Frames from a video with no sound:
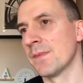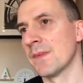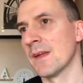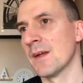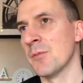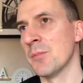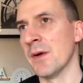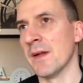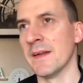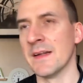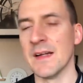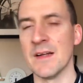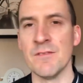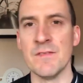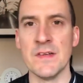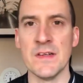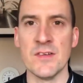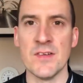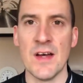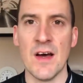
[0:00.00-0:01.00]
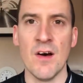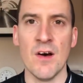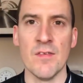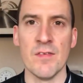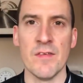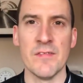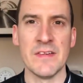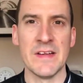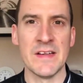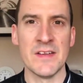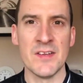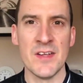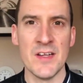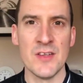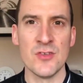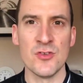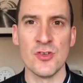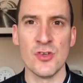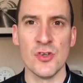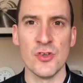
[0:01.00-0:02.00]
But I think they finished that half having had
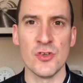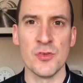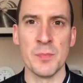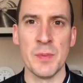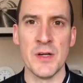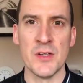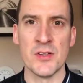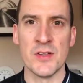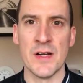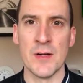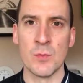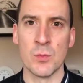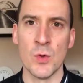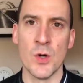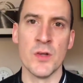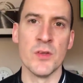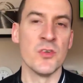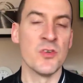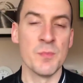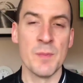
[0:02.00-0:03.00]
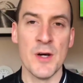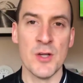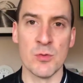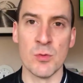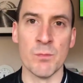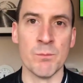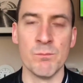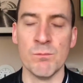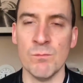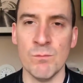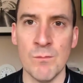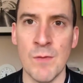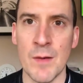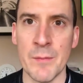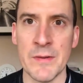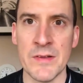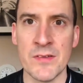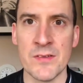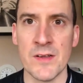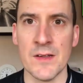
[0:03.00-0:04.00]
10 shots. Spurs had 1. Spurs were
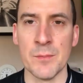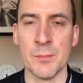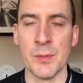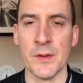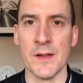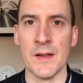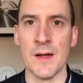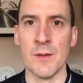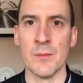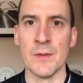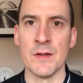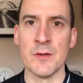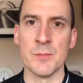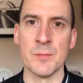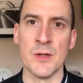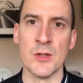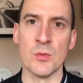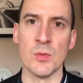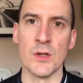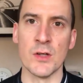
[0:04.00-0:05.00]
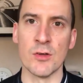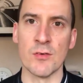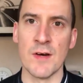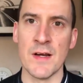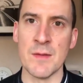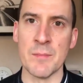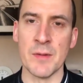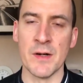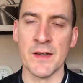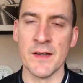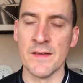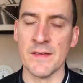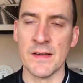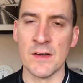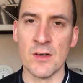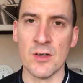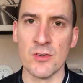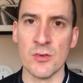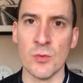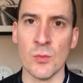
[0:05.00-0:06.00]
rubbish, let's put it that way. Spurs weren't great, but I don't think
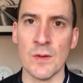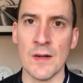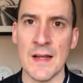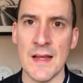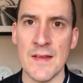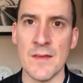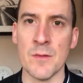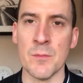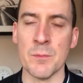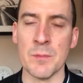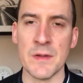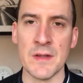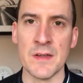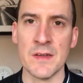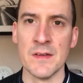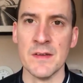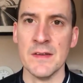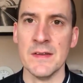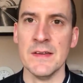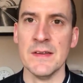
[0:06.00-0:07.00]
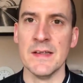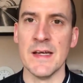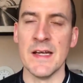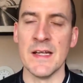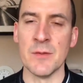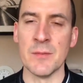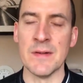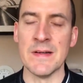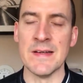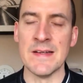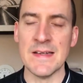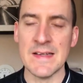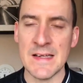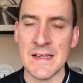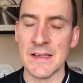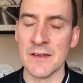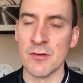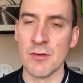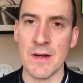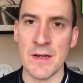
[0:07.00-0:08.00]
Arsenal let them be anywhere
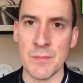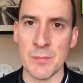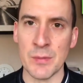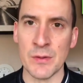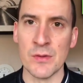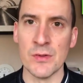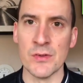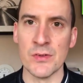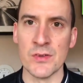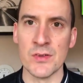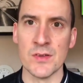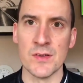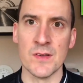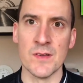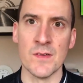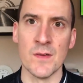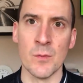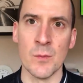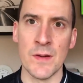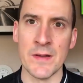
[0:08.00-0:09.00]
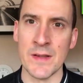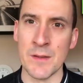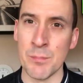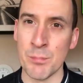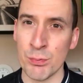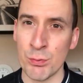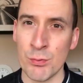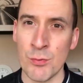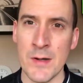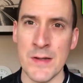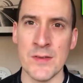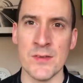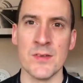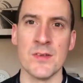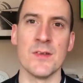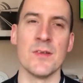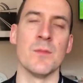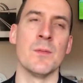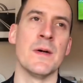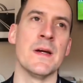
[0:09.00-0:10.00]
near great, because the way they
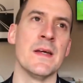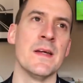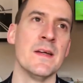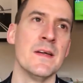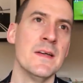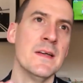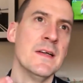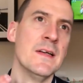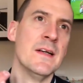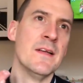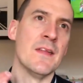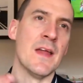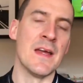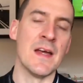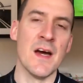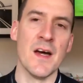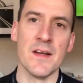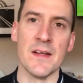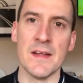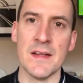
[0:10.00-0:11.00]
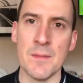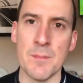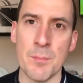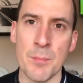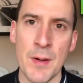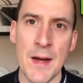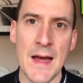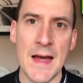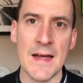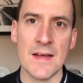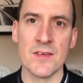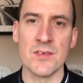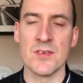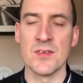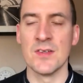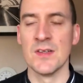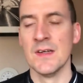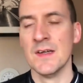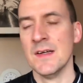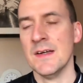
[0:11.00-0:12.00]
pressed, the way they hunted in
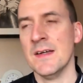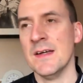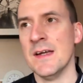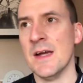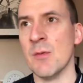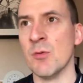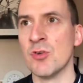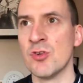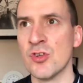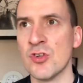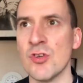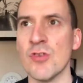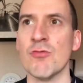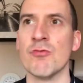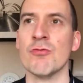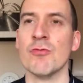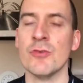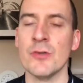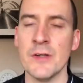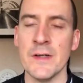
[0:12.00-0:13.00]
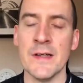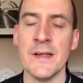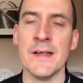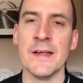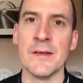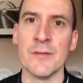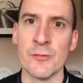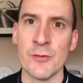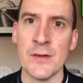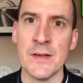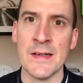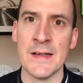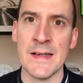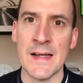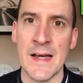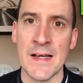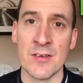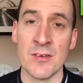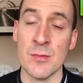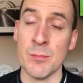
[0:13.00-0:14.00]
packs, it was just a really
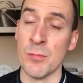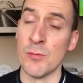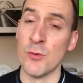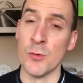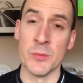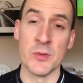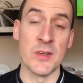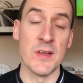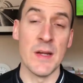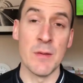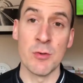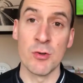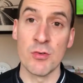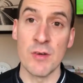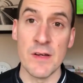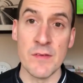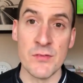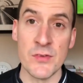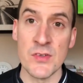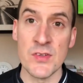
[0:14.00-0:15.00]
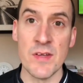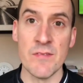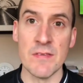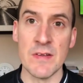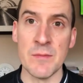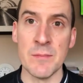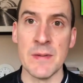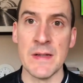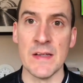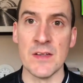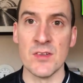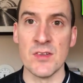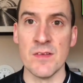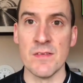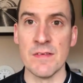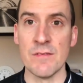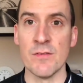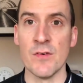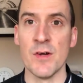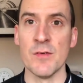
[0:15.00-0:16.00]
excellent performance. And they were great for 70 minutes,
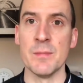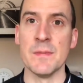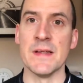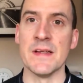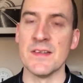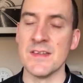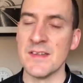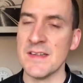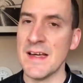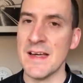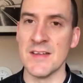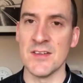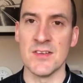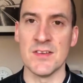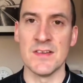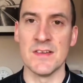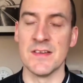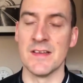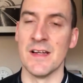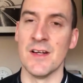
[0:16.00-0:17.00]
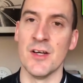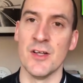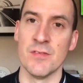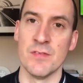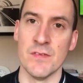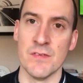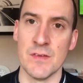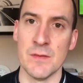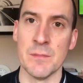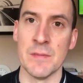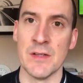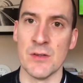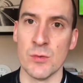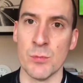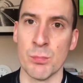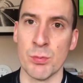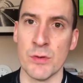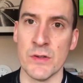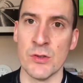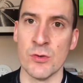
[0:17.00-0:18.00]
75 minutes. Yes, the last 15 minutes were
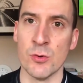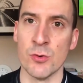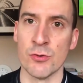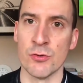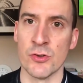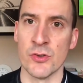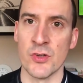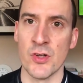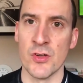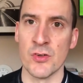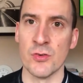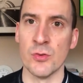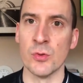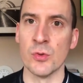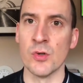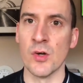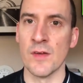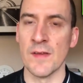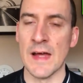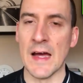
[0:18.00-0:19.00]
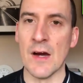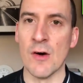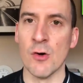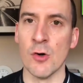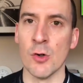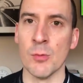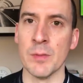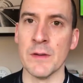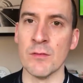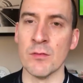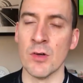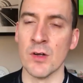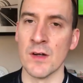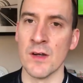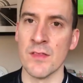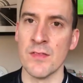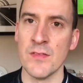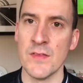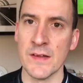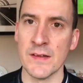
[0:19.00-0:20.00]
pretty torturous. Arsenal got that horribly wrong. I
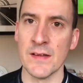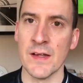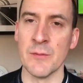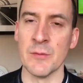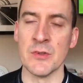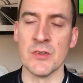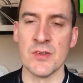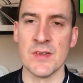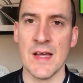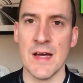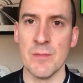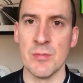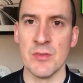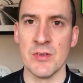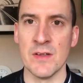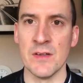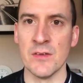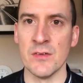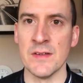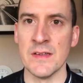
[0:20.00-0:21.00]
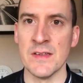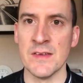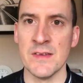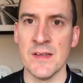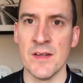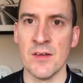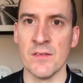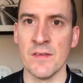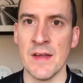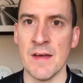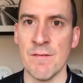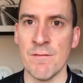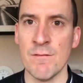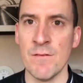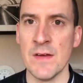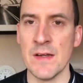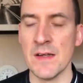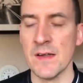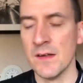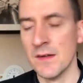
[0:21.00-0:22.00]
think they were just absolutely dead on their
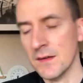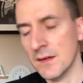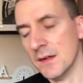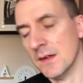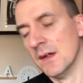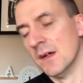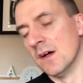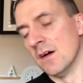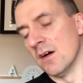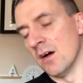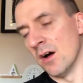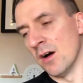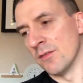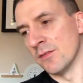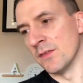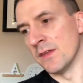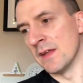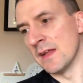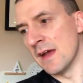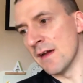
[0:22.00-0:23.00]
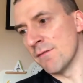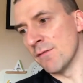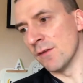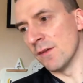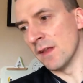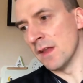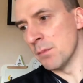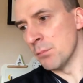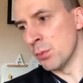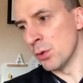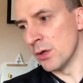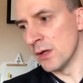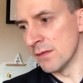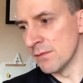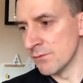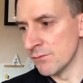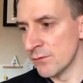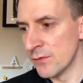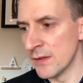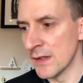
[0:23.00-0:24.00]
feet after the effort they put
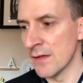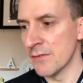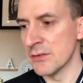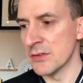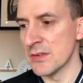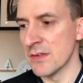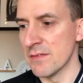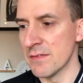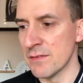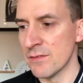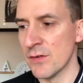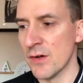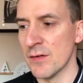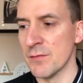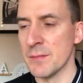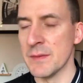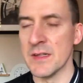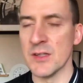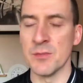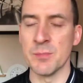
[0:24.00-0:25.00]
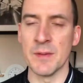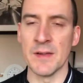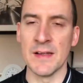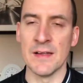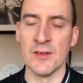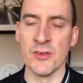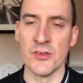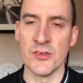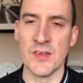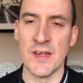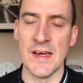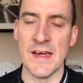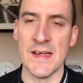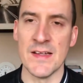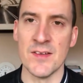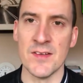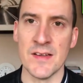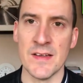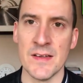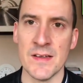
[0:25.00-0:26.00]
in for the other 75 minutes. But they lost their
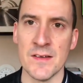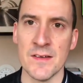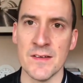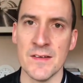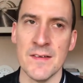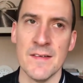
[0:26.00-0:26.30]
heads. They didn't...